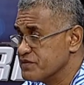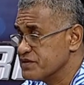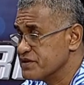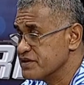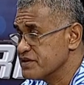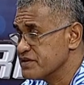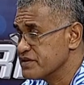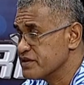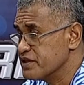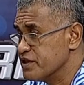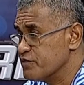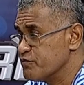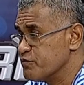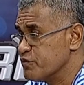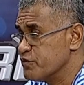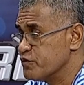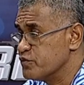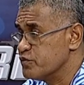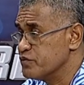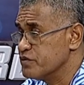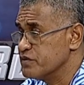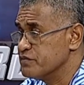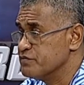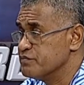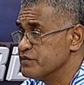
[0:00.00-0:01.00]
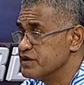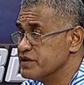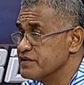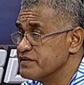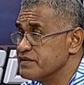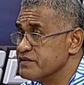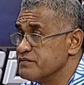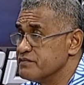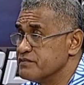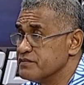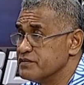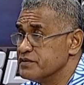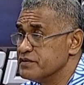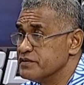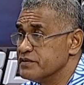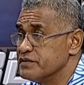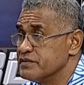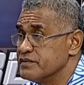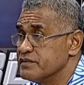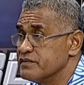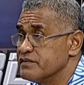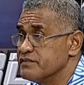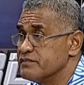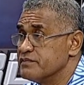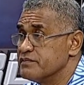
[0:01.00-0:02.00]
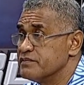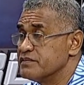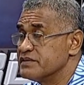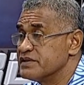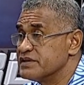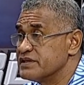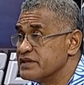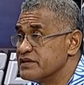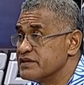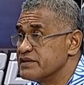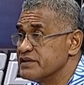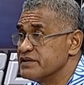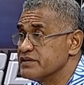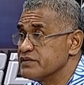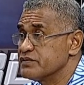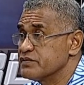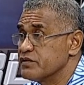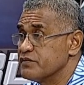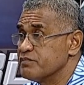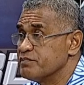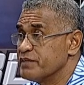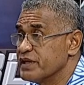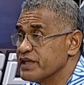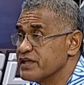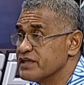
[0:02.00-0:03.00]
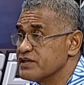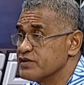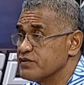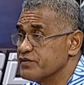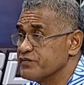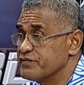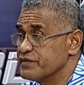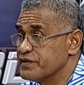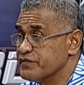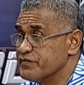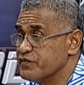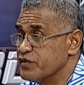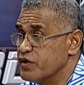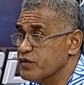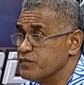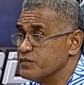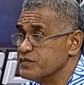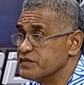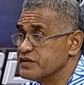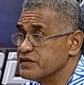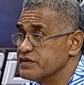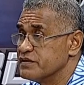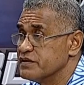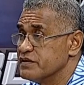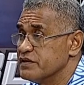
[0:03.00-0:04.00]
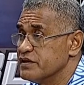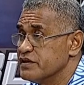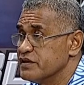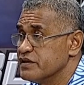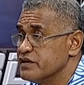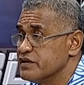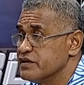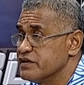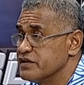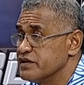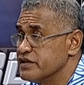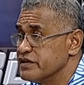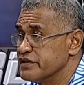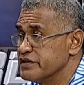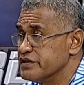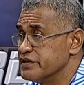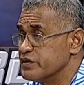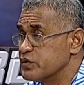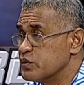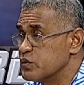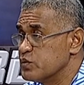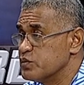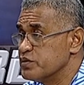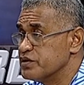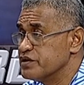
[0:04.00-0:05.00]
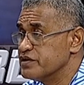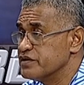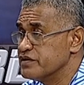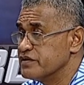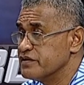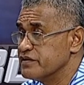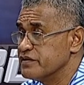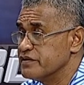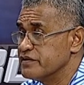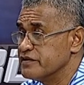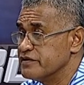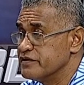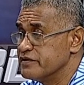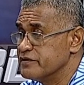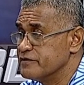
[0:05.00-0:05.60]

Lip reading: it just come through a massive series or package of reforms, including